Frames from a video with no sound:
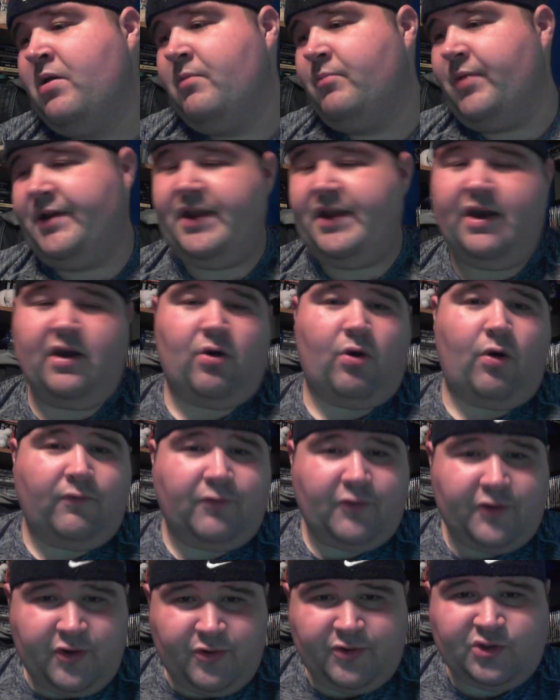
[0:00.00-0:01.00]
But yeah,
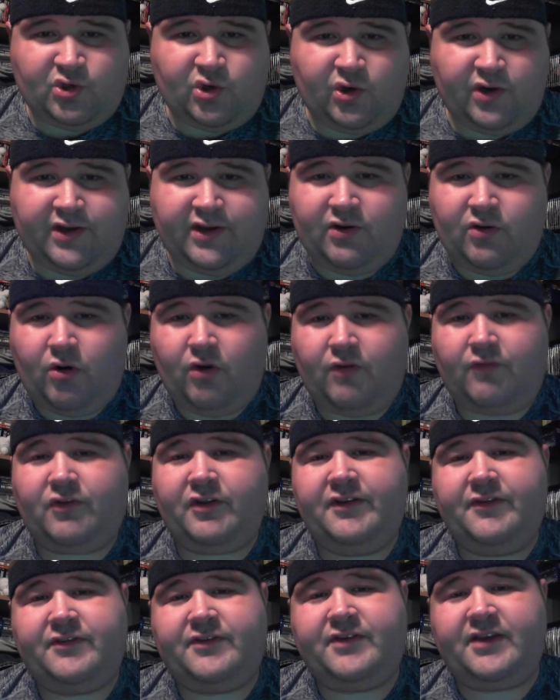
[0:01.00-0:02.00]
hopefully you enjoyed it.
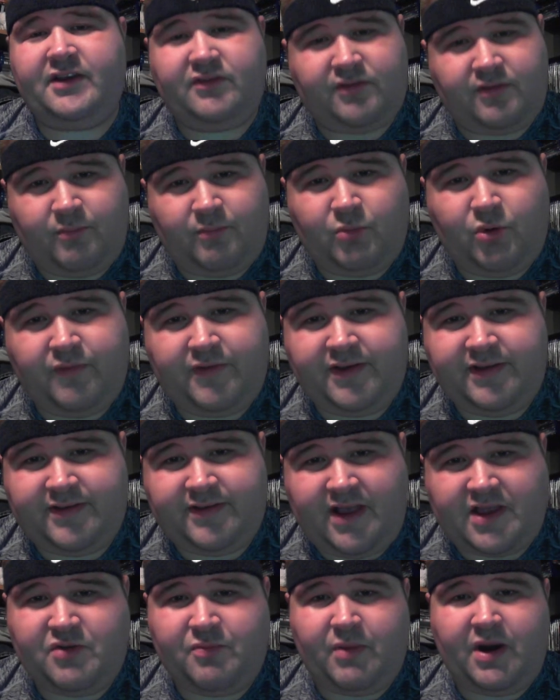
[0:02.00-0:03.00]
Hopefully you've seen some movies
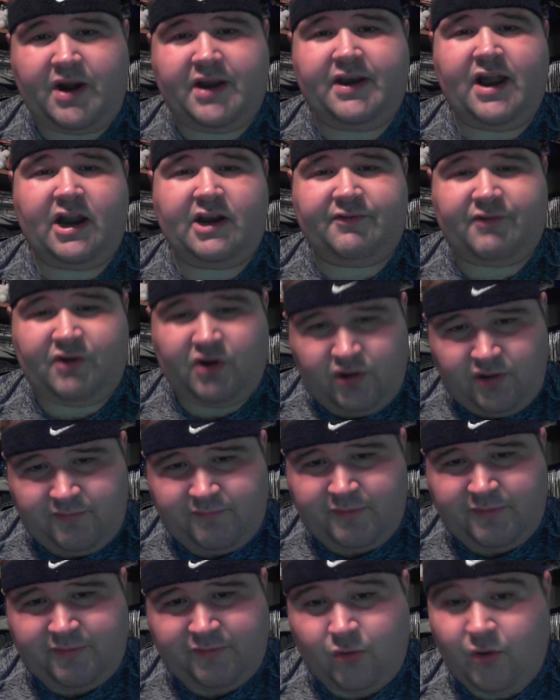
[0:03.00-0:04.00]
that you might not have heard of
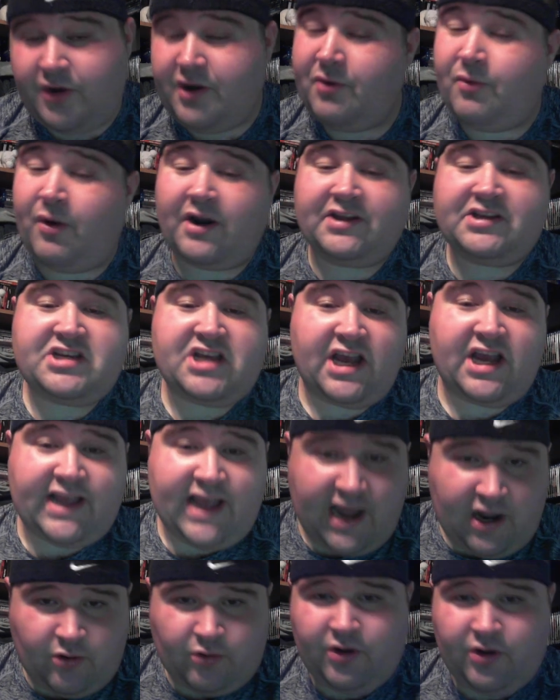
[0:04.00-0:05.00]
before and you want to check
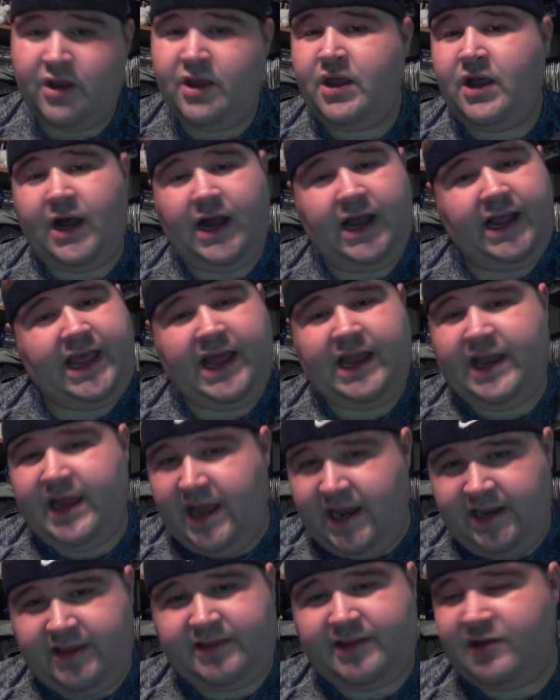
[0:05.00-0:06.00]
out. Again,
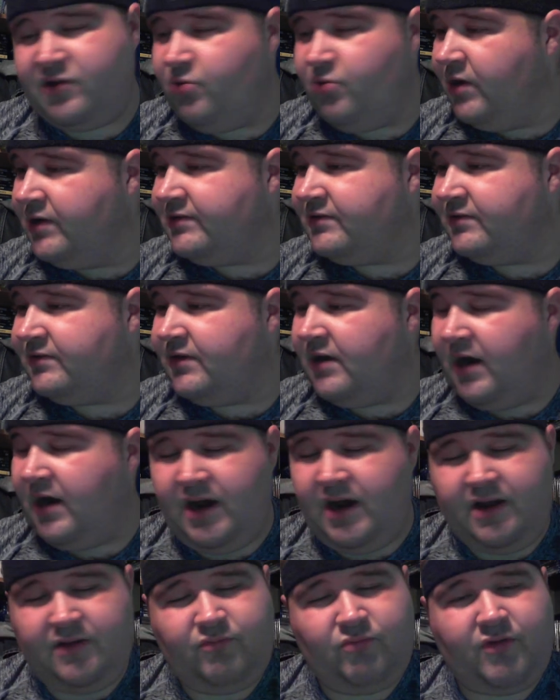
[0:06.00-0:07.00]
anything you want
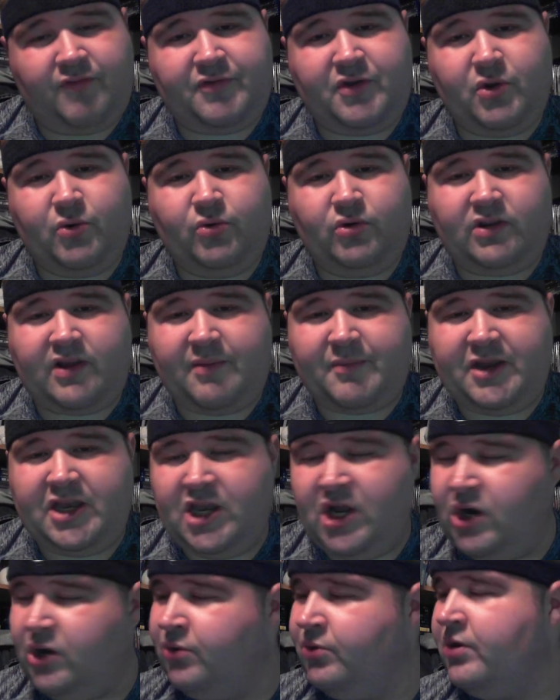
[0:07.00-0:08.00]
reviewed, let me
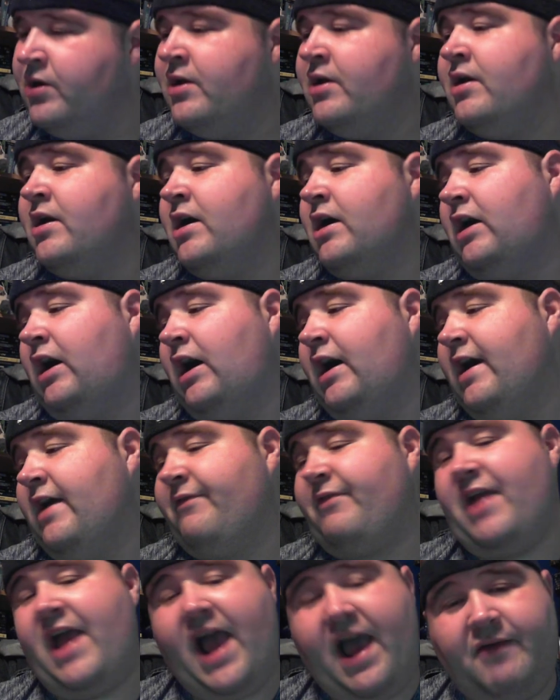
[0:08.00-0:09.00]
know.
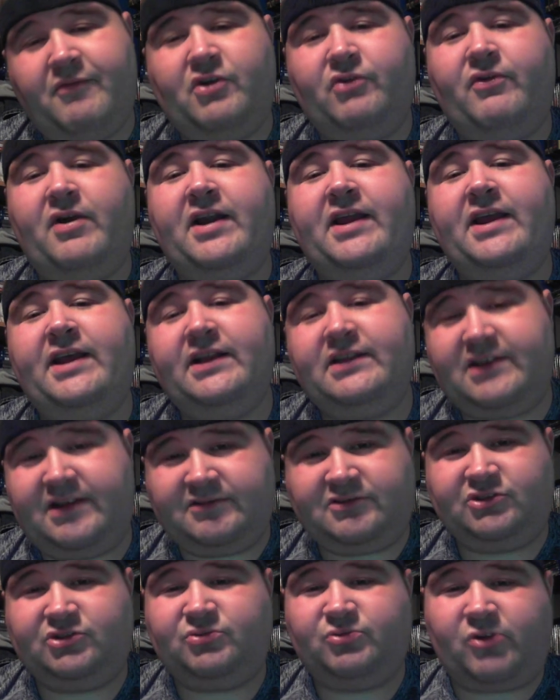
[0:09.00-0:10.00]
If you haven't already, hit
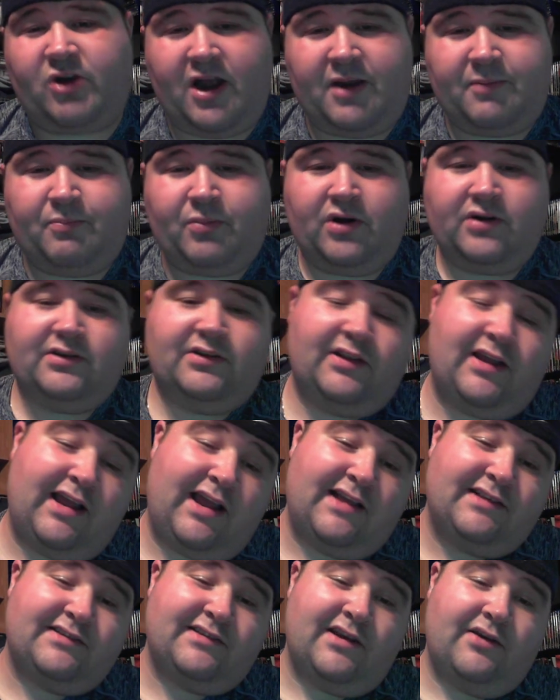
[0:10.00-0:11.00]
that subscribe button. Like
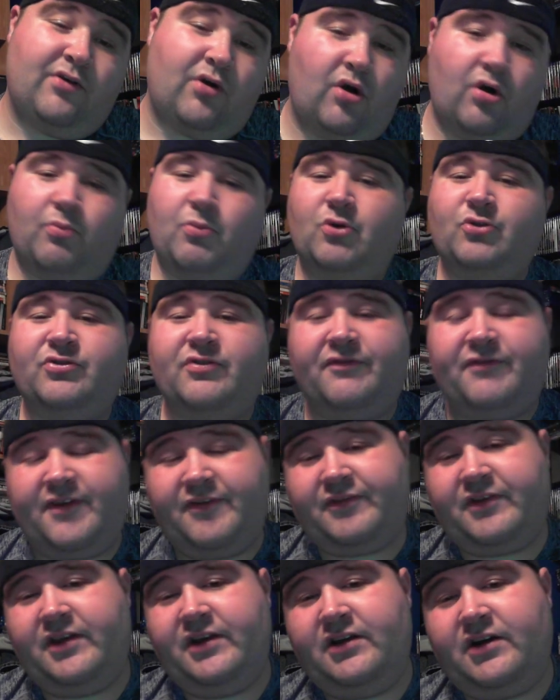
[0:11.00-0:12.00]
I said, almost to
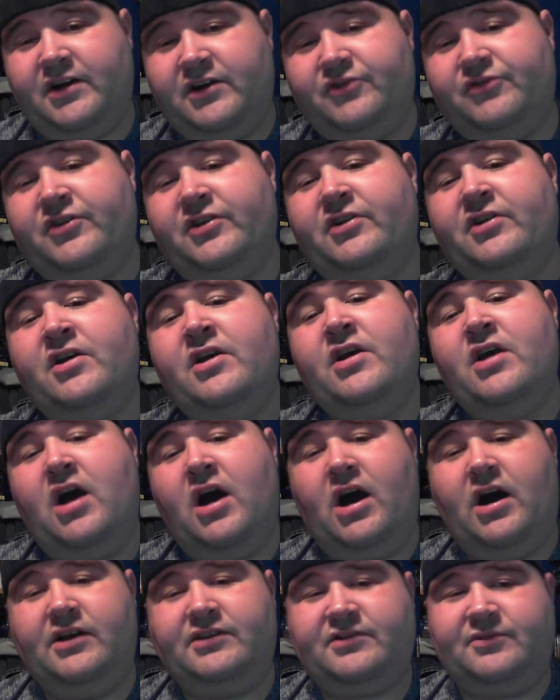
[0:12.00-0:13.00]
1,500
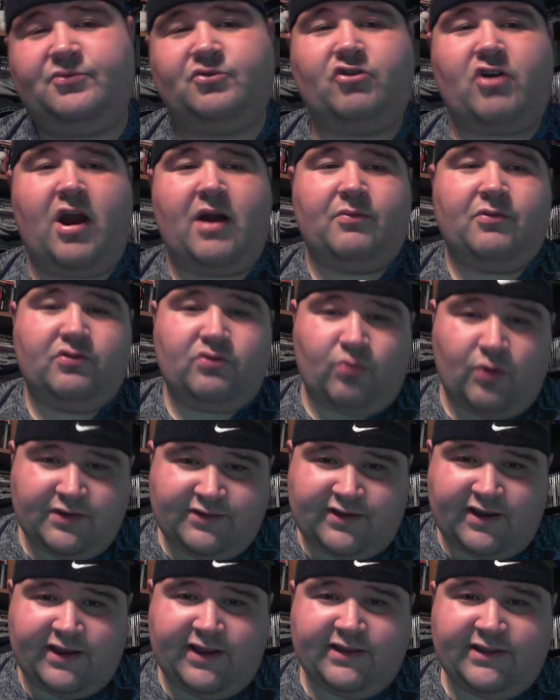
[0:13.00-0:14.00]
subscribers. Once
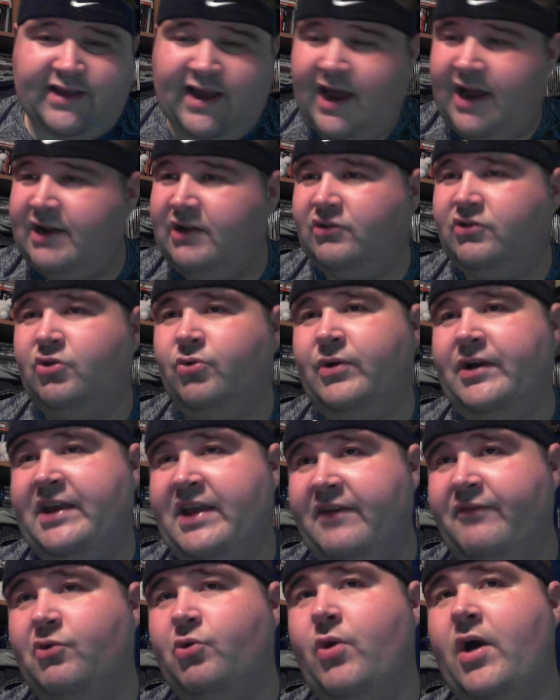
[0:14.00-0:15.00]
I get that, I'll do a
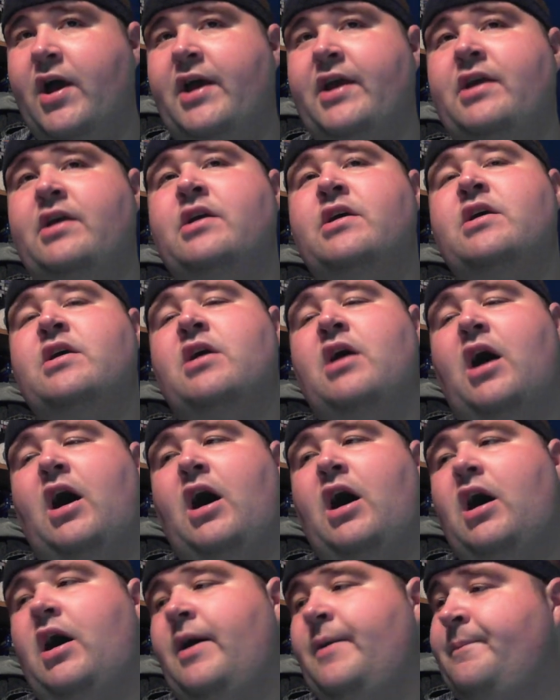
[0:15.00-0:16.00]
giveaway.
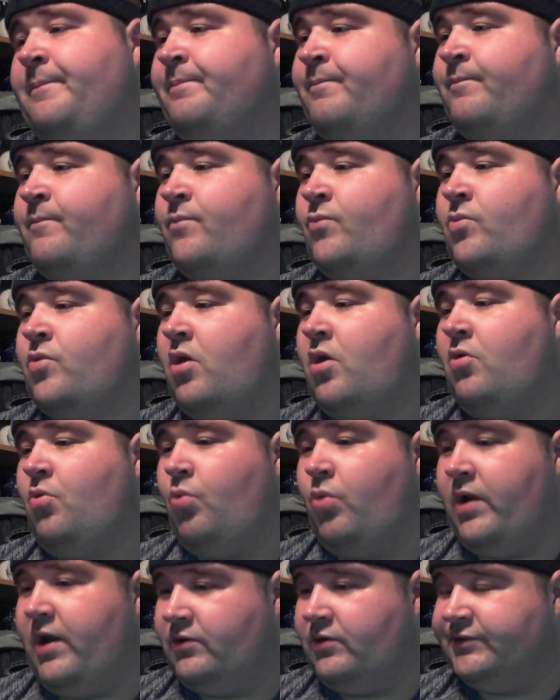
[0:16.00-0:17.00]

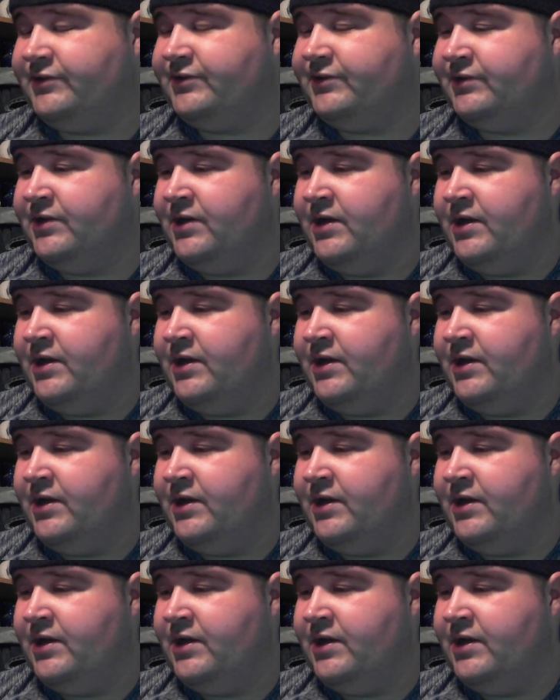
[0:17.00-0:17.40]
What else?